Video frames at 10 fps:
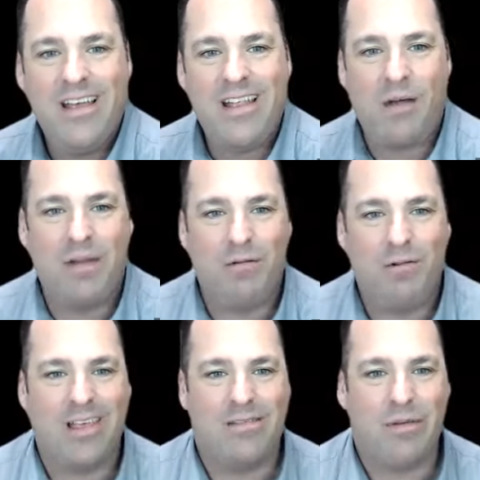That'd be
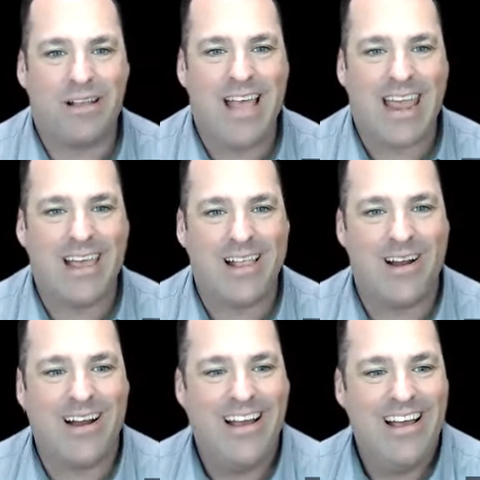really
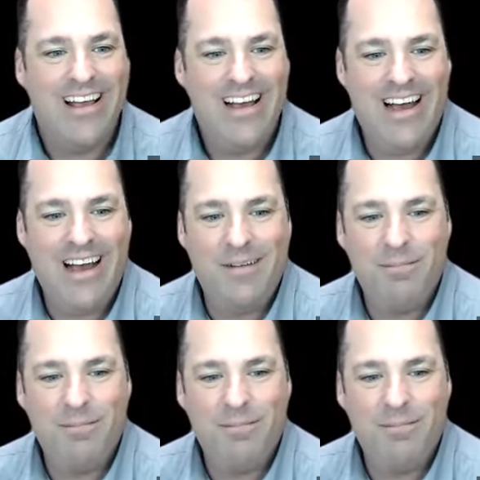spectacular. Um, Would